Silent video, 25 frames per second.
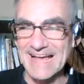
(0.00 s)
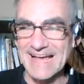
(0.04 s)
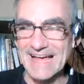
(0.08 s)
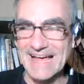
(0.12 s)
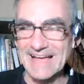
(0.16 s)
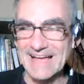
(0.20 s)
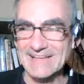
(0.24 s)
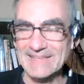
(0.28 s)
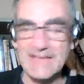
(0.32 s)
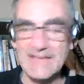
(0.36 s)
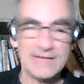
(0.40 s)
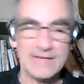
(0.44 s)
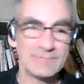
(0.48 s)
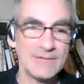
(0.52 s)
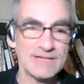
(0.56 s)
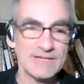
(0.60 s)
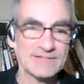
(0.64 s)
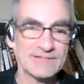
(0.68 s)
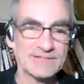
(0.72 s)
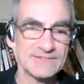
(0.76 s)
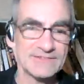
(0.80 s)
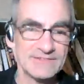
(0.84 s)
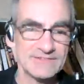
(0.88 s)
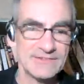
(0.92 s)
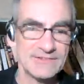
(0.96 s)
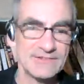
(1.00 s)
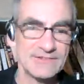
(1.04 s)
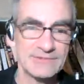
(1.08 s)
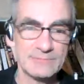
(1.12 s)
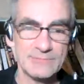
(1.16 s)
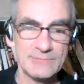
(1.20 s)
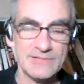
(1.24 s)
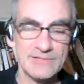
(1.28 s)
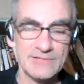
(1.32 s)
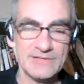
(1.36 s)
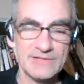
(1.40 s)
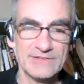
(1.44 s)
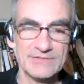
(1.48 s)
I can't make a decision
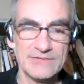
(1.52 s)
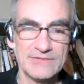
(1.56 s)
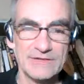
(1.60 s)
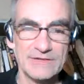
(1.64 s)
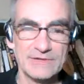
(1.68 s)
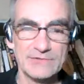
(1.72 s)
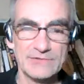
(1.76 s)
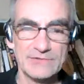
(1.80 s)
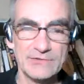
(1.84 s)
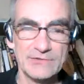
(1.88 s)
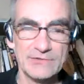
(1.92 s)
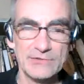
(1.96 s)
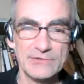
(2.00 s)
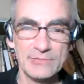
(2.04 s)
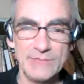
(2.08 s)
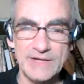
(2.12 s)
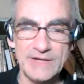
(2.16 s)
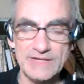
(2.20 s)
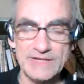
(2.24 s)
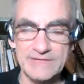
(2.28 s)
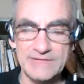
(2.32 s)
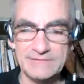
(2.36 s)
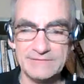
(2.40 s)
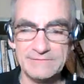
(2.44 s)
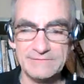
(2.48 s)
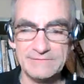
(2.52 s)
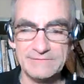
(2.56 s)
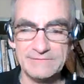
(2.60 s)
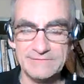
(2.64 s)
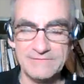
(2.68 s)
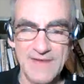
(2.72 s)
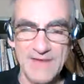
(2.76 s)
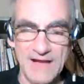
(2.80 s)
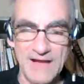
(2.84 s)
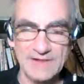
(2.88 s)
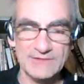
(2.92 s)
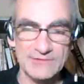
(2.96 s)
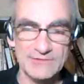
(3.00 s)
because there are too many
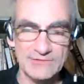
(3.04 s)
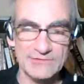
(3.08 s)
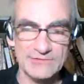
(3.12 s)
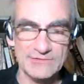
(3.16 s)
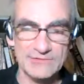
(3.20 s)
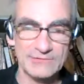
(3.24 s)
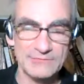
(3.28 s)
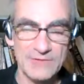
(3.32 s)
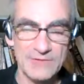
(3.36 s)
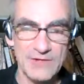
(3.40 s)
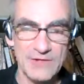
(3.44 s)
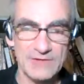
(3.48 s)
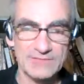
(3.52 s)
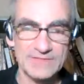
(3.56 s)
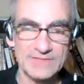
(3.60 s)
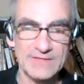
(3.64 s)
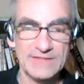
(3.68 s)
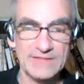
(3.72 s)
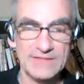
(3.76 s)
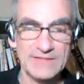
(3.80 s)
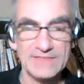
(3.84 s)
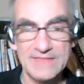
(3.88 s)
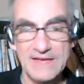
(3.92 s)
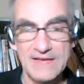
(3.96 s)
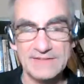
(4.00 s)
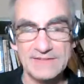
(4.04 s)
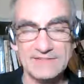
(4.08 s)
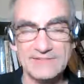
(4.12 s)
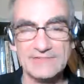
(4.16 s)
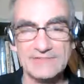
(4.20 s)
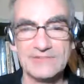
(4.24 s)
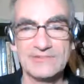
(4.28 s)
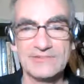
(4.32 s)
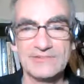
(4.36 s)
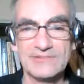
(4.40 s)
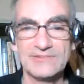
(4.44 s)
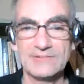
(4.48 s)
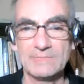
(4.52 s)
factors involved in that
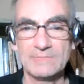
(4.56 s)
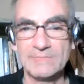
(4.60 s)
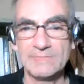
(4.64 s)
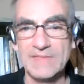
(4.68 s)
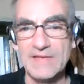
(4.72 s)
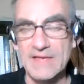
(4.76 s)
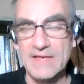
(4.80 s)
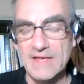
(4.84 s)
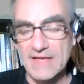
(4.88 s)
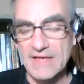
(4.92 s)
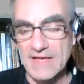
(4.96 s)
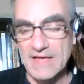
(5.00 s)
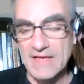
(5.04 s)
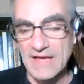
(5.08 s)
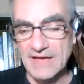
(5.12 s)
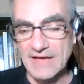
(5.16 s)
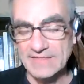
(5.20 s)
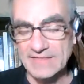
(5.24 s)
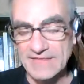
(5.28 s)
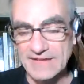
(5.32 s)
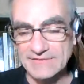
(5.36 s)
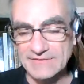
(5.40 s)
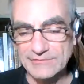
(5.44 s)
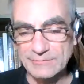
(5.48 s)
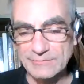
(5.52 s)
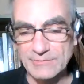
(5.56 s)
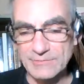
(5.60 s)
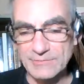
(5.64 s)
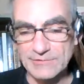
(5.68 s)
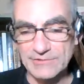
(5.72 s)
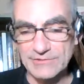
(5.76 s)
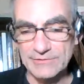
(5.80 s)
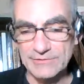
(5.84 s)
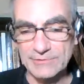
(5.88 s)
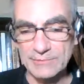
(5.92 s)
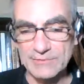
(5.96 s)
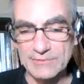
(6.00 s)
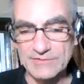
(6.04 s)
decision. And that's where
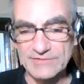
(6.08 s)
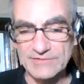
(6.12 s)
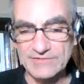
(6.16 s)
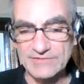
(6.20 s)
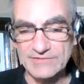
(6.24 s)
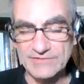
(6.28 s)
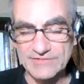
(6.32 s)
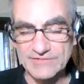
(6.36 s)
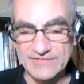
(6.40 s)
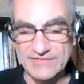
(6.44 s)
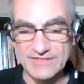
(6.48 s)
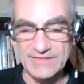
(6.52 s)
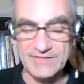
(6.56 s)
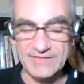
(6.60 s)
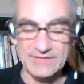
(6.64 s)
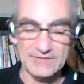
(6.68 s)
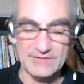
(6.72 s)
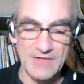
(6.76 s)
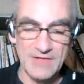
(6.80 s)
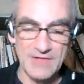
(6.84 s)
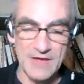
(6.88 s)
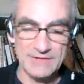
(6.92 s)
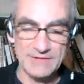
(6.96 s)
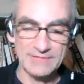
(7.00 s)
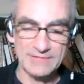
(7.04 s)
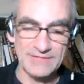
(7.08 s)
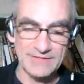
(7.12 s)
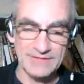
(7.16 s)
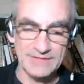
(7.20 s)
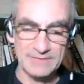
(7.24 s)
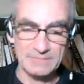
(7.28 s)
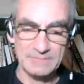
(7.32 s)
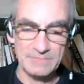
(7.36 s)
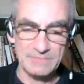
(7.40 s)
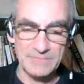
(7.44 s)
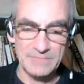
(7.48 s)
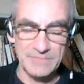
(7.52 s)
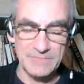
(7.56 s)
you will see that a lot of the,
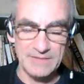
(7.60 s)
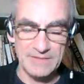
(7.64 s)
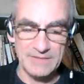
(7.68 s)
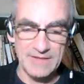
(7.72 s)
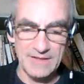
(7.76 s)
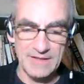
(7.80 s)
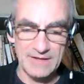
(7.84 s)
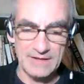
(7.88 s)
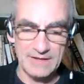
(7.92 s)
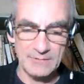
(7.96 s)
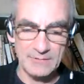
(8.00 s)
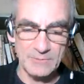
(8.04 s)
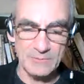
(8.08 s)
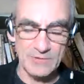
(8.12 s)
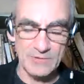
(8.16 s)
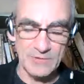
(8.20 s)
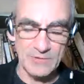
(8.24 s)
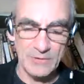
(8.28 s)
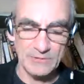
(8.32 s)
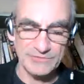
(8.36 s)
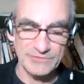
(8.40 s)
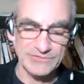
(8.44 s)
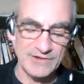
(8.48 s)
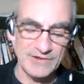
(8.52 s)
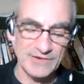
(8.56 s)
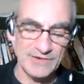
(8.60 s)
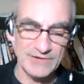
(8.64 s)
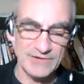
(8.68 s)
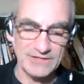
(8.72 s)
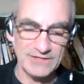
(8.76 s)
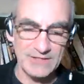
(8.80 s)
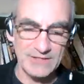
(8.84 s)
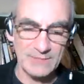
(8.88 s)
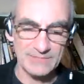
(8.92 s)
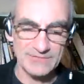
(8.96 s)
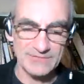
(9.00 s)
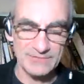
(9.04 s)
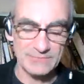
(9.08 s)
uh, where host Eric
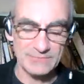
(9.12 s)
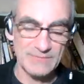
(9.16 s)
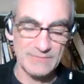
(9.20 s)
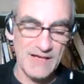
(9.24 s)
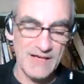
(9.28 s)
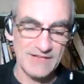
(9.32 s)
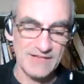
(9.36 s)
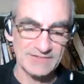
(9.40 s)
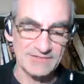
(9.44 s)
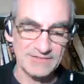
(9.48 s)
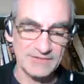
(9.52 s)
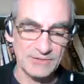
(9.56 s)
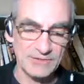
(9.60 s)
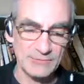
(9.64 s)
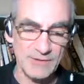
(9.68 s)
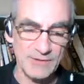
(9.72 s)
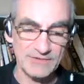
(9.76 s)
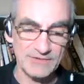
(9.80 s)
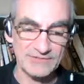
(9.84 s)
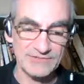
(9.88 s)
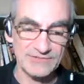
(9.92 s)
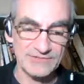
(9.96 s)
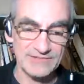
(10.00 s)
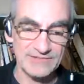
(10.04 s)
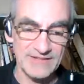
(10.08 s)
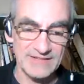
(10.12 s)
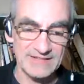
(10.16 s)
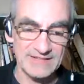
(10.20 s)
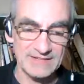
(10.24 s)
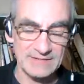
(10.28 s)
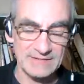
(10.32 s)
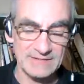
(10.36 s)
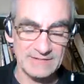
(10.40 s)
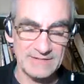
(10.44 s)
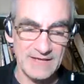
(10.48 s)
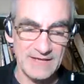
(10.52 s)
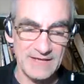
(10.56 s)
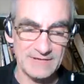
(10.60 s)
comes in asking a question, I
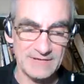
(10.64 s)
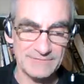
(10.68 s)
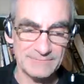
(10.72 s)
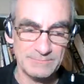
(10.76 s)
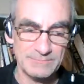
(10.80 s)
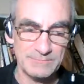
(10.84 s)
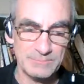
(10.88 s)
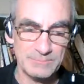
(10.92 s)
kind of